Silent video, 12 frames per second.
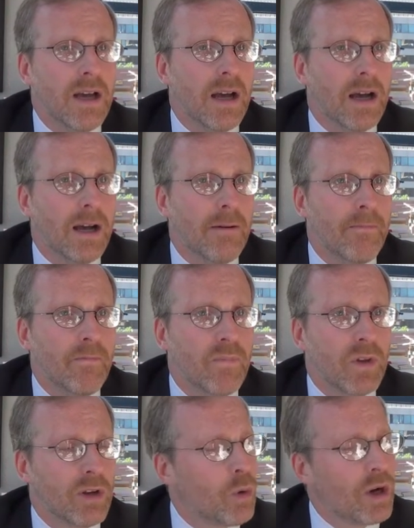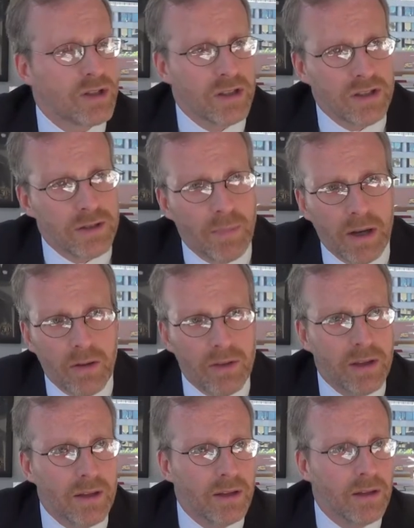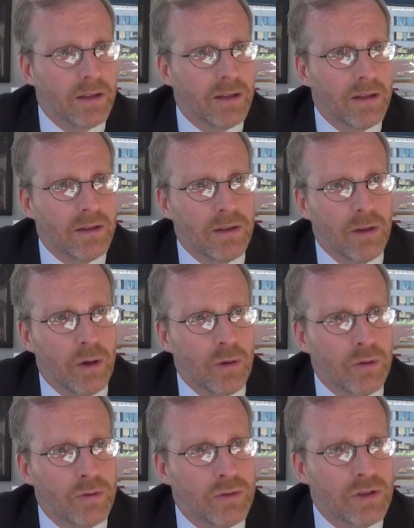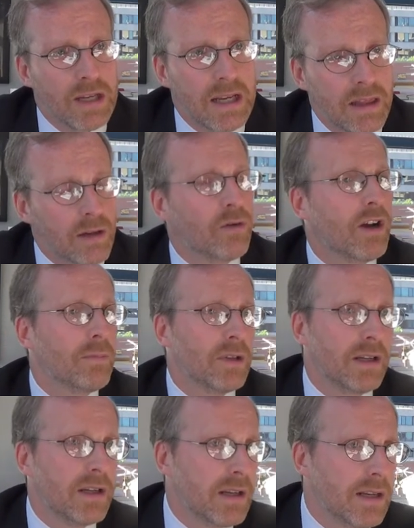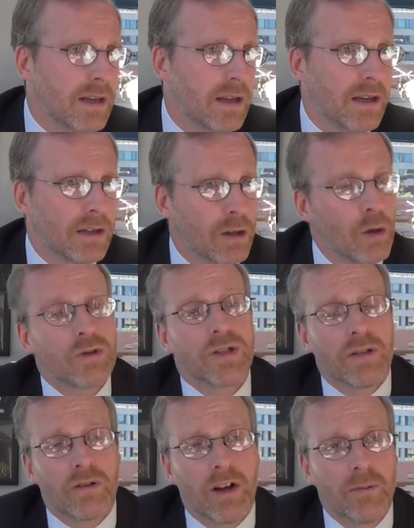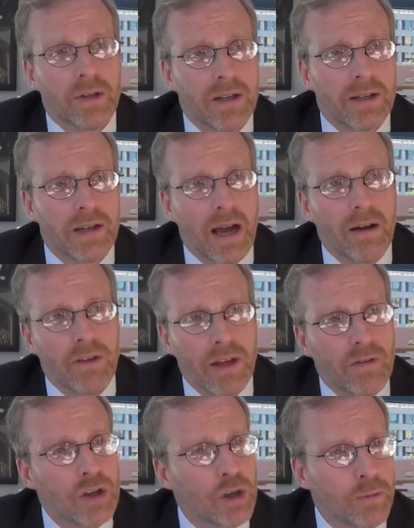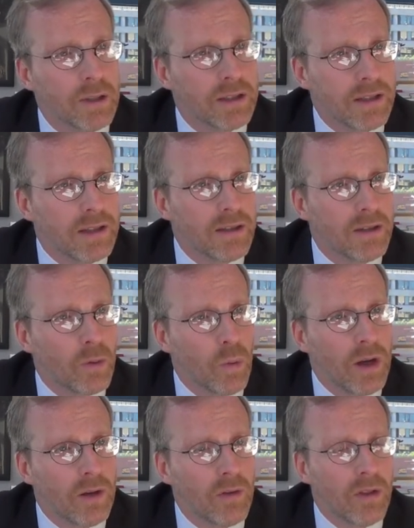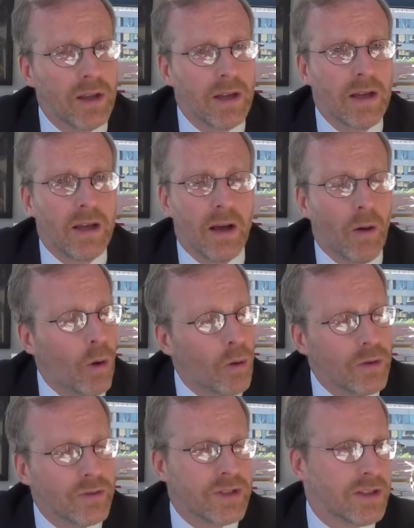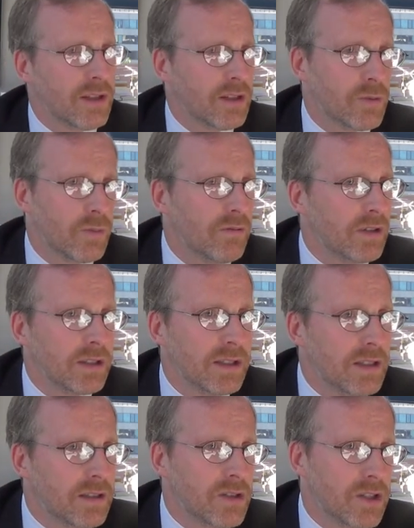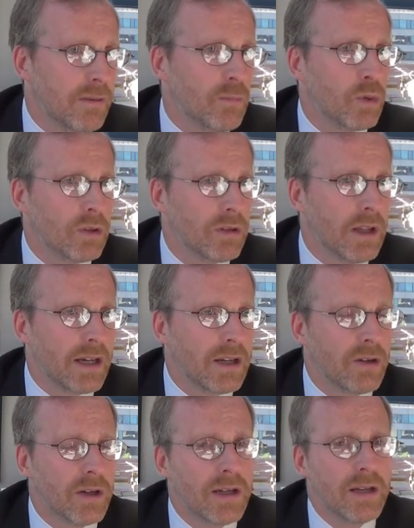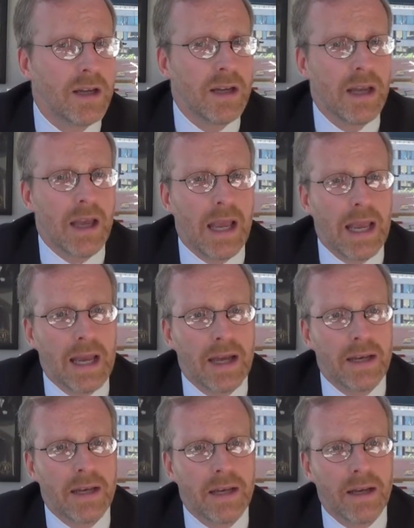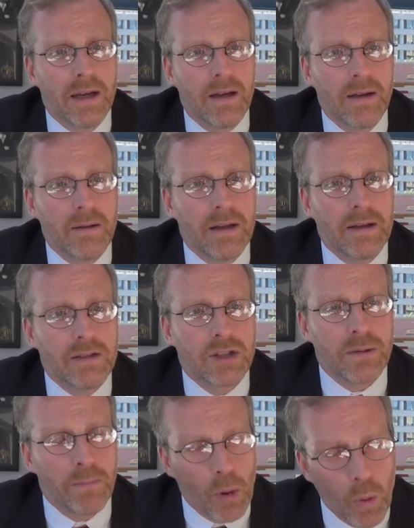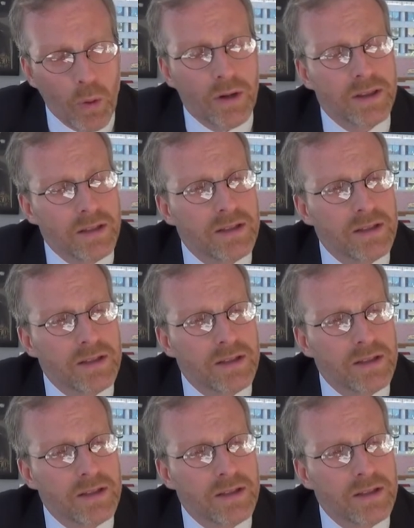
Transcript: The questions about those in the Kremlin and close to the Kremlin and how they've accumulated their wealth, all those things we really need to shed more light on and support